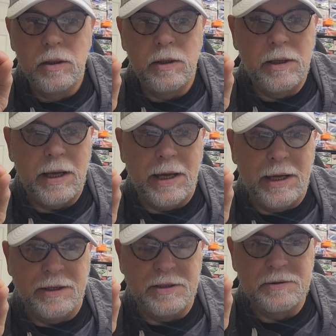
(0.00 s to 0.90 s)

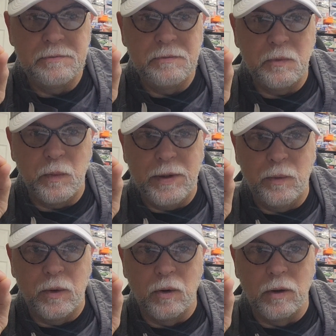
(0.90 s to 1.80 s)
And we
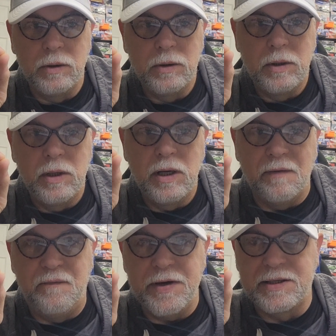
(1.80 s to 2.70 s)
will
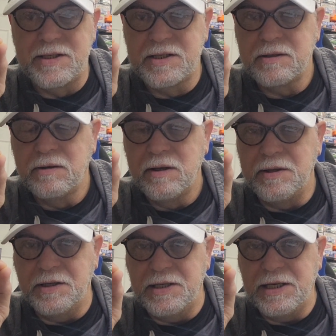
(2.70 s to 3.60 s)
affix
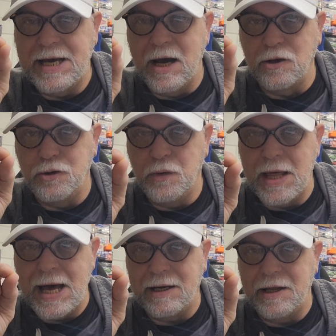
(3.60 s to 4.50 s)
the decal to
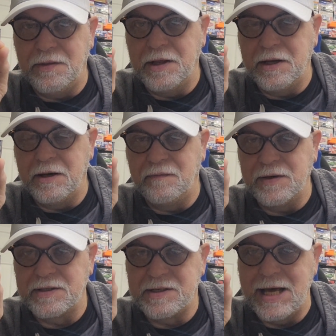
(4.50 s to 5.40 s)
that and then
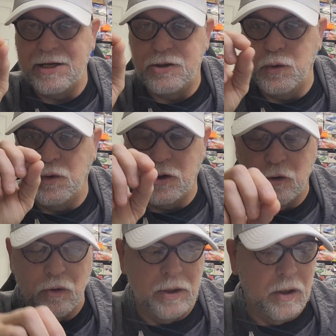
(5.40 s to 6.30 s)
affix that to the
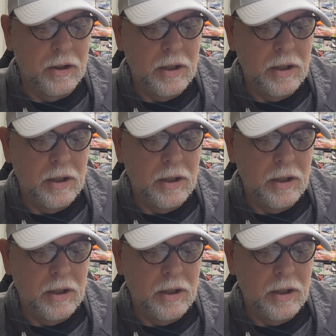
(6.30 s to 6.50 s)
grill.